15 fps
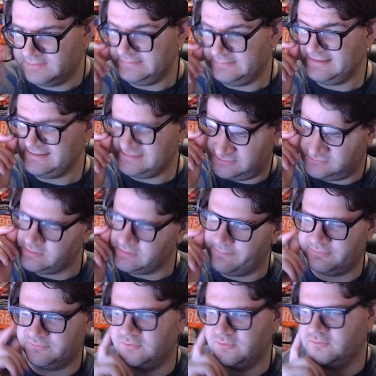Last
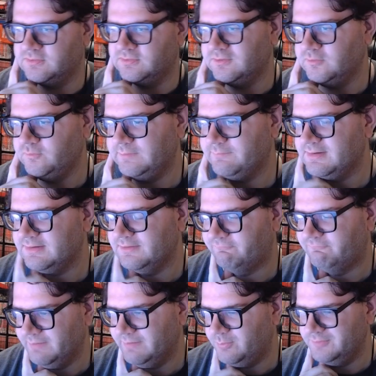episode, though, we rated a
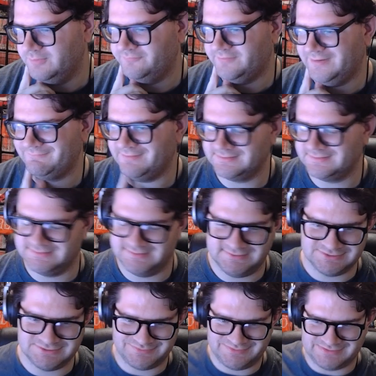5.5 out of 10
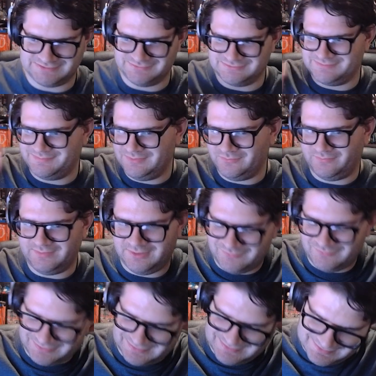just because it was a bit weird
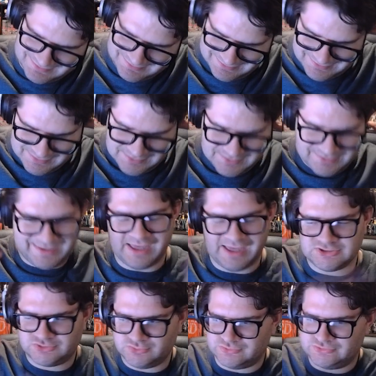with the
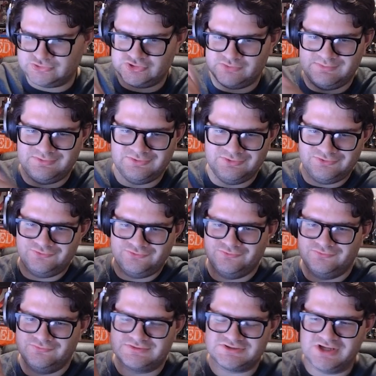casual
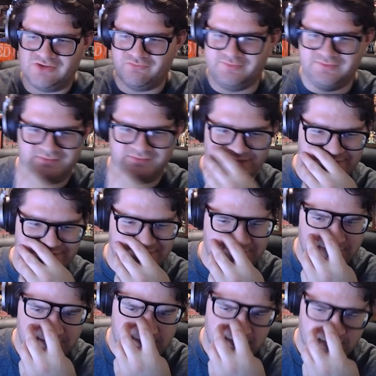Scooby-Doo stuff with his
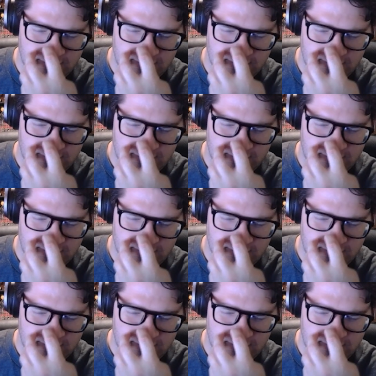cousins,